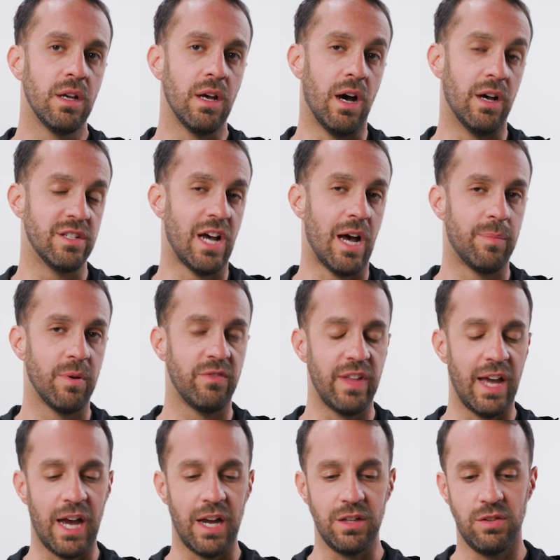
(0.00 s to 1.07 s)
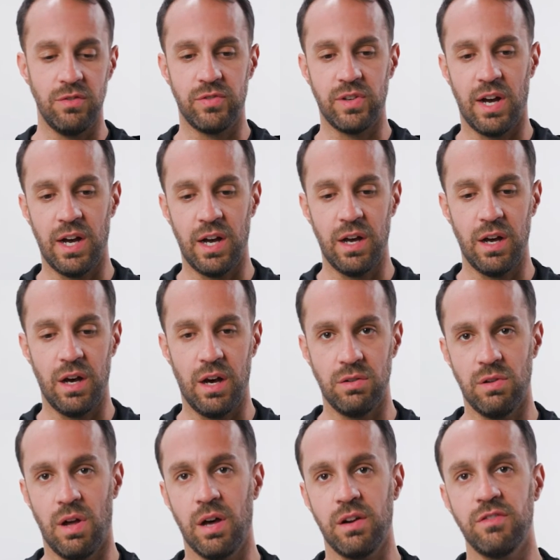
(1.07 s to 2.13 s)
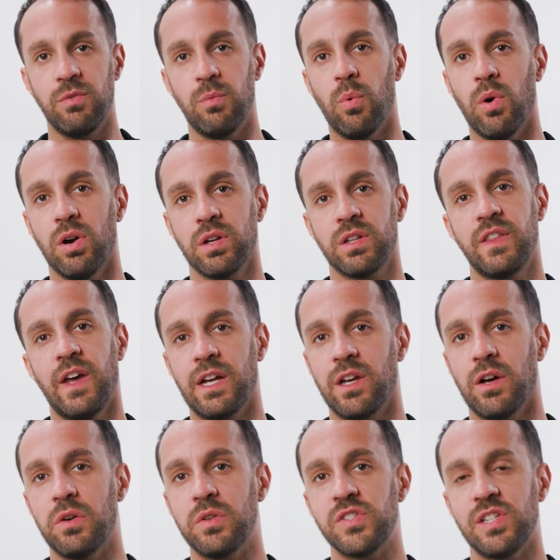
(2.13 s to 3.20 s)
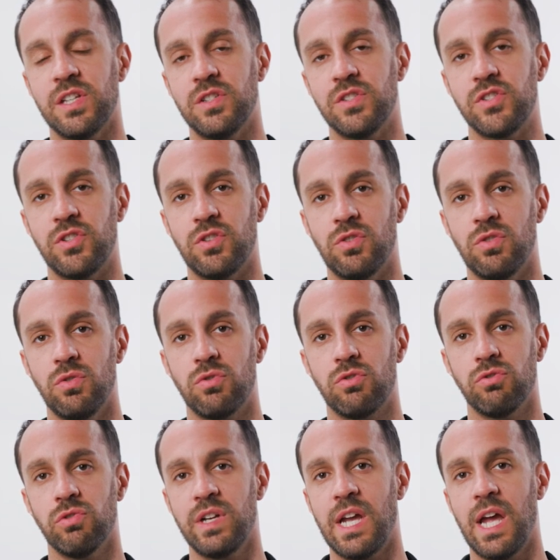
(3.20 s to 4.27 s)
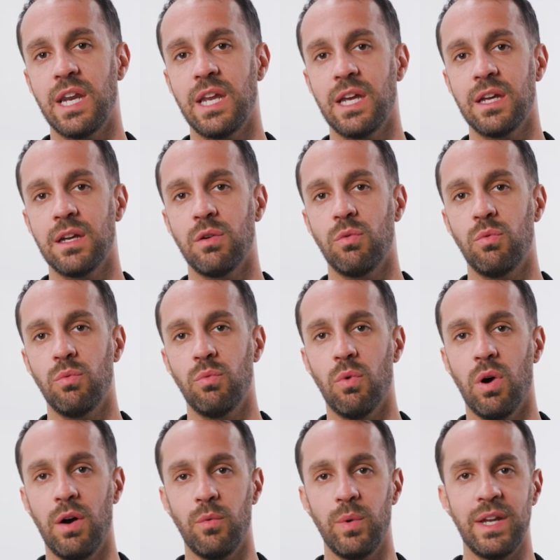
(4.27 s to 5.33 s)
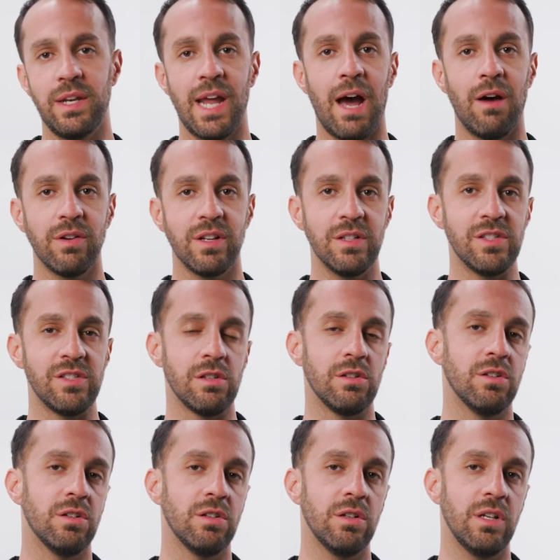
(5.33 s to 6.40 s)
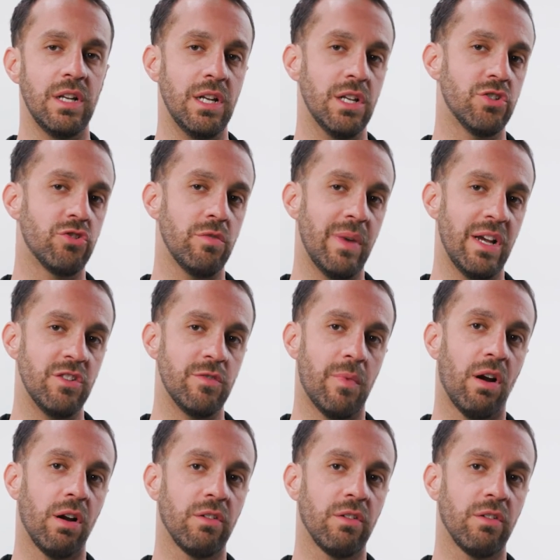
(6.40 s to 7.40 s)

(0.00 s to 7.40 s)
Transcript: On top of that, you've got a lot of work that goes into creating what we now consider an industry benchmark